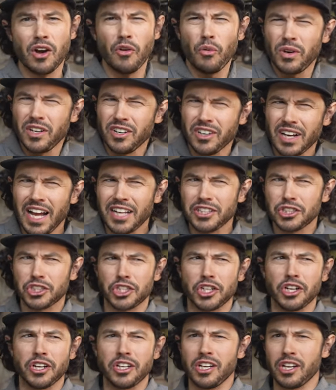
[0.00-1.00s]
when you're not
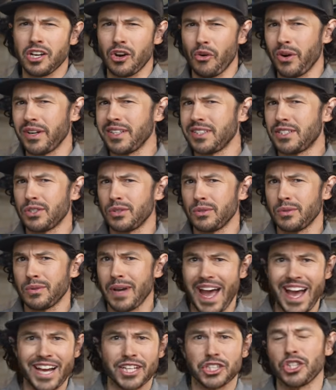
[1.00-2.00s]
sure you're going to
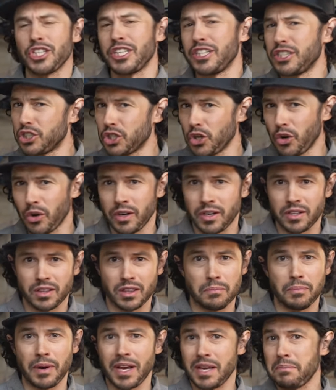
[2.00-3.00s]
actually enjoy
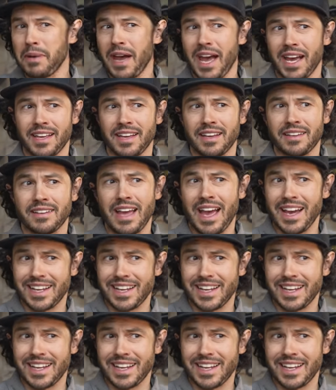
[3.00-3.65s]
the bikepacking